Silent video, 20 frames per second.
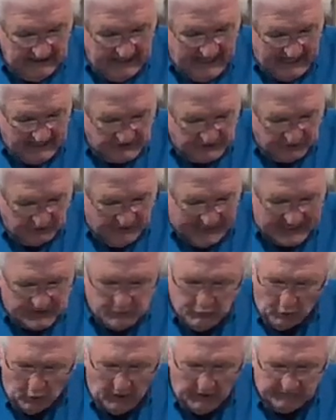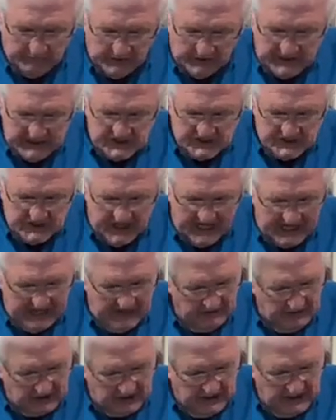And so that's one for each day
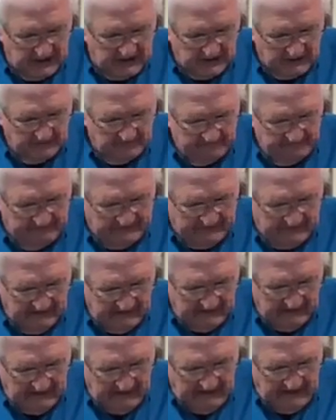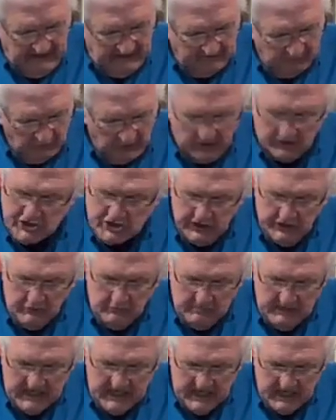of the year. And we'll
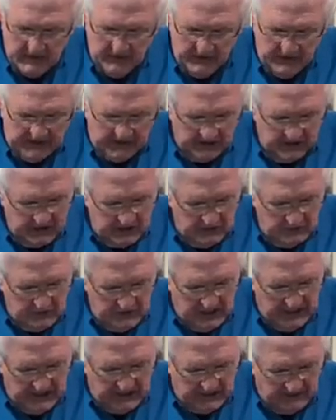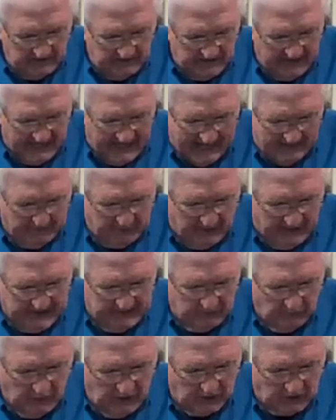soon be entering a new year. And I pray
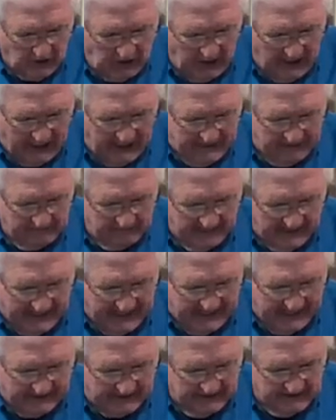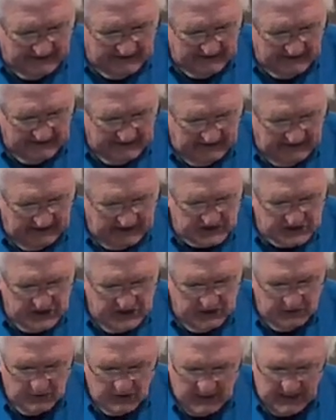that we'll claim that in this
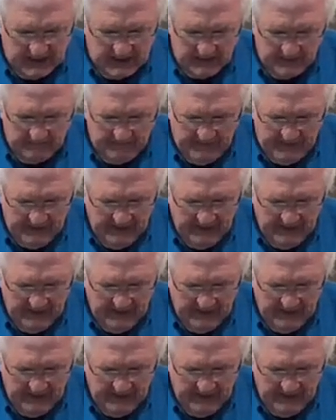new year.